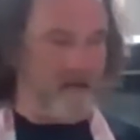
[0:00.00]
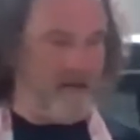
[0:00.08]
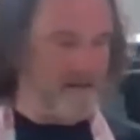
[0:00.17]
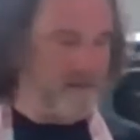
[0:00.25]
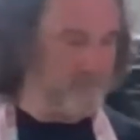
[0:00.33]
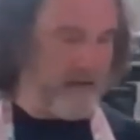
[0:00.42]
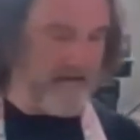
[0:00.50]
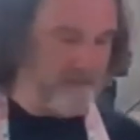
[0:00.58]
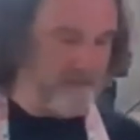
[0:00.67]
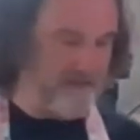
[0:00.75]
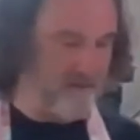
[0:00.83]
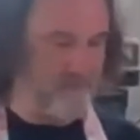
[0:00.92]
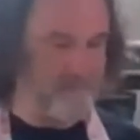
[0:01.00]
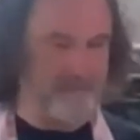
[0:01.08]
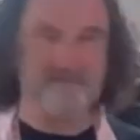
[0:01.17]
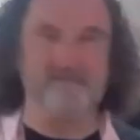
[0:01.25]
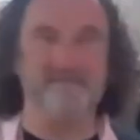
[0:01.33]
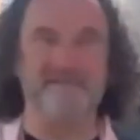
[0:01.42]
You can buy them in Europe
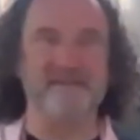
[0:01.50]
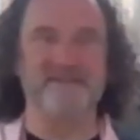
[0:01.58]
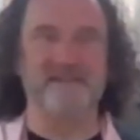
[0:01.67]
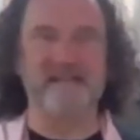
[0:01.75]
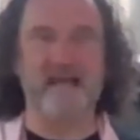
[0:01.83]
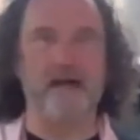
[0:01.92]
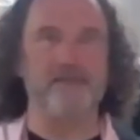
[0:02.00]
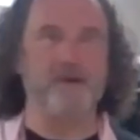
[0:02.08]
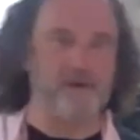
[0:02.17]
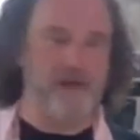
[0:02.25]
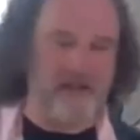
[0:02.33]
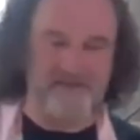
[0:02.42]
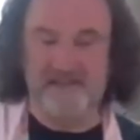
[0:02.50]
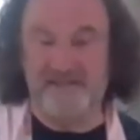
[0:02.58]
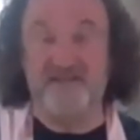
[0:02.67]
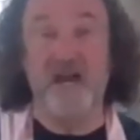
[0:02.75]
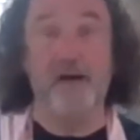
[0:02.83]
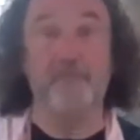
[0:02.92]
and things like that, and they're not
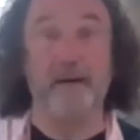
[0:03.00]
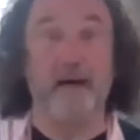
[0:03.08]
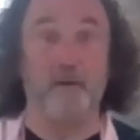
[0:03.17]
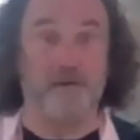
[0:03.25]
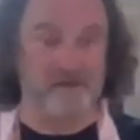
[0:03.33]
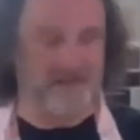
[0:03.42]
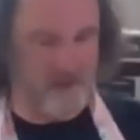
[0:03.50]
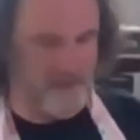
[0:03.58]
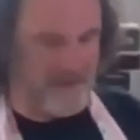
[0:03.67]
stage combat worthy. So